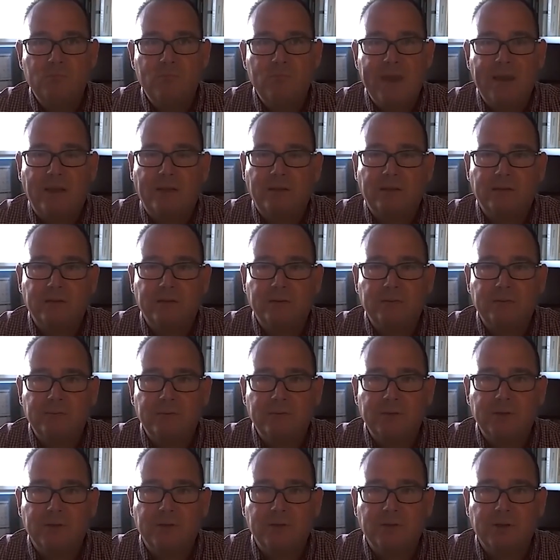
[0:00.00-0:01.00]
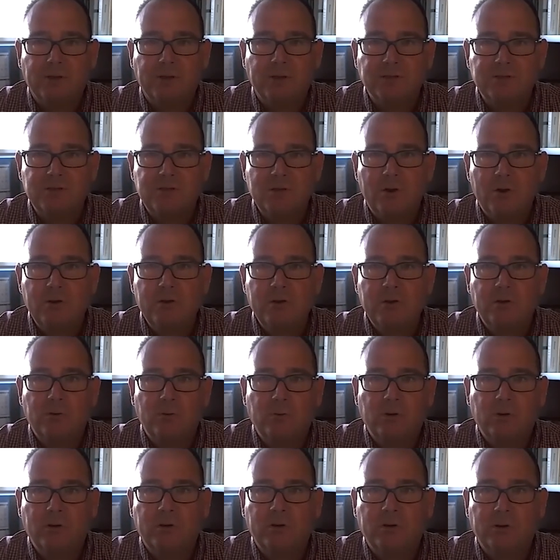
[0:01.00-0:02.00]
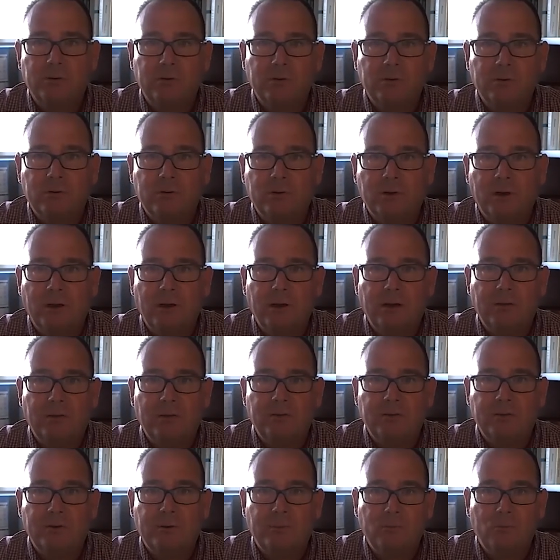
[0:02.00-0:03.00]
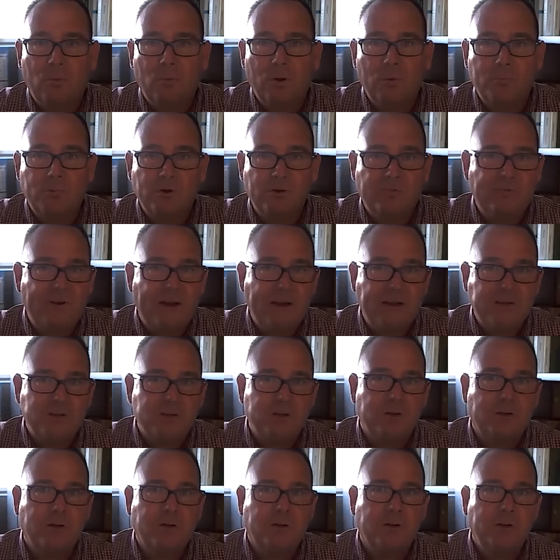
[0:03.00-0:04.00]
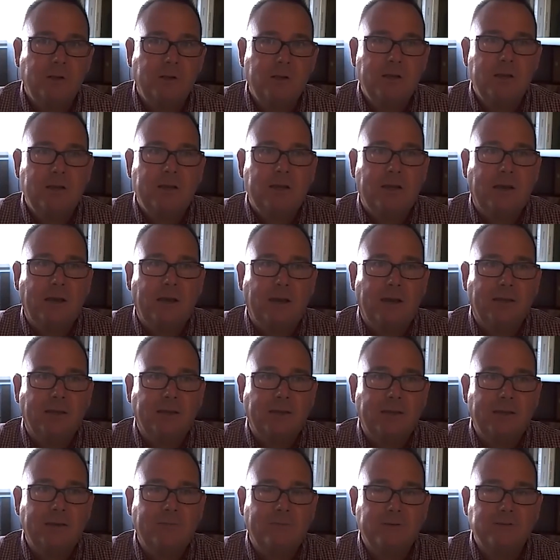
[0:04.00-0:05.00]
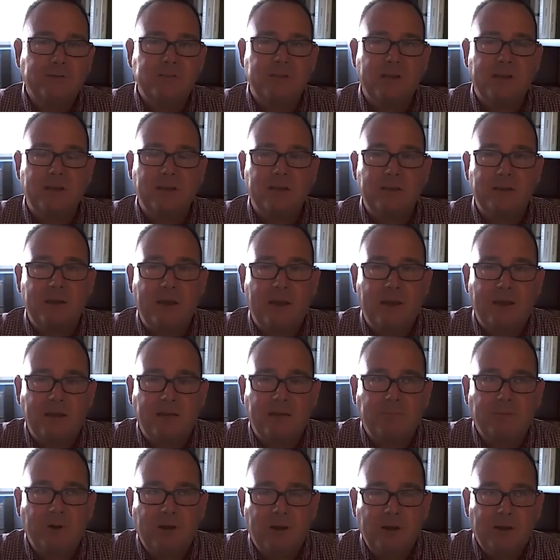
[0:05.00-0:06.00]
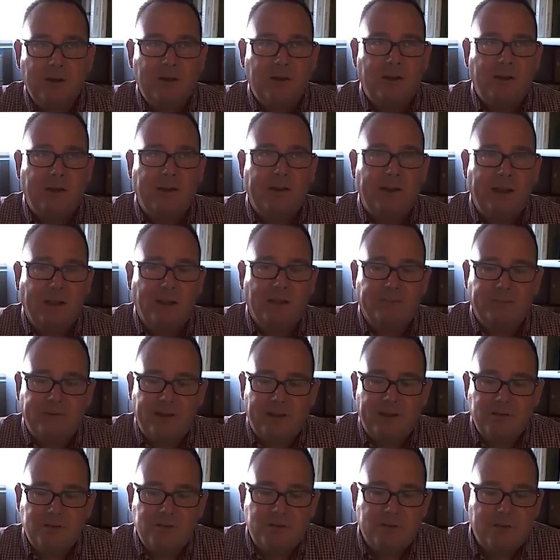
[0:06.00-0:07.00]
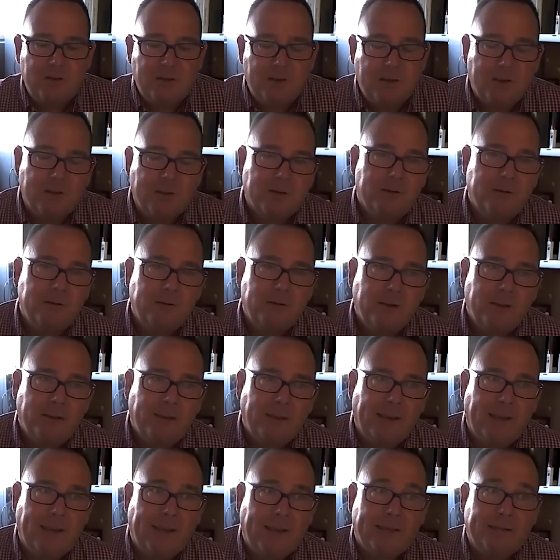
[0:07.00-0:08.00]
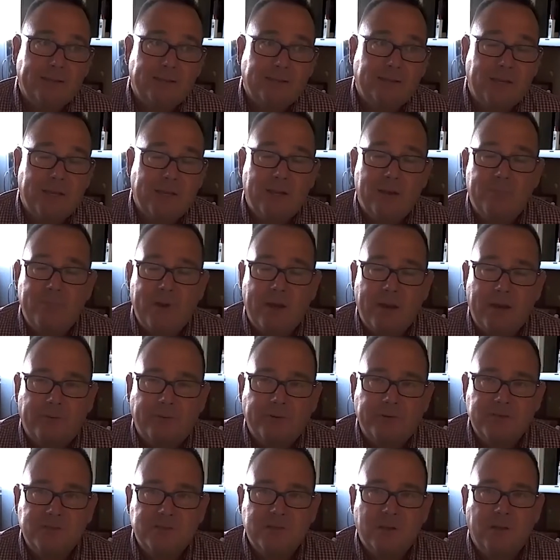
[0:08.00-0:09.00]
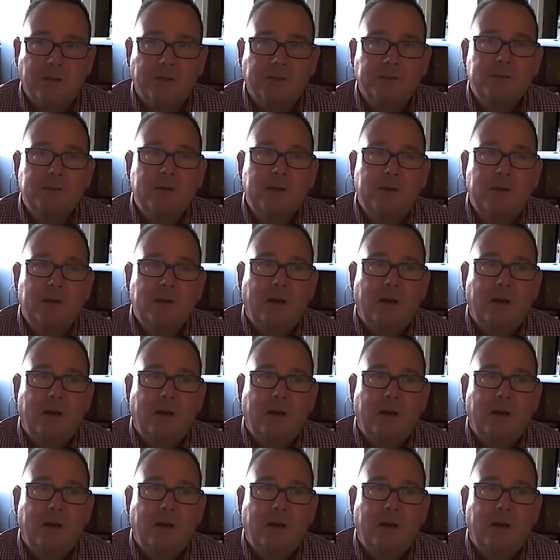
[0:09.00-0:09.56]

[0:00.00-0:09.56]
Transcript: make the custodial worker more professional, give us an elevation here and get a better result,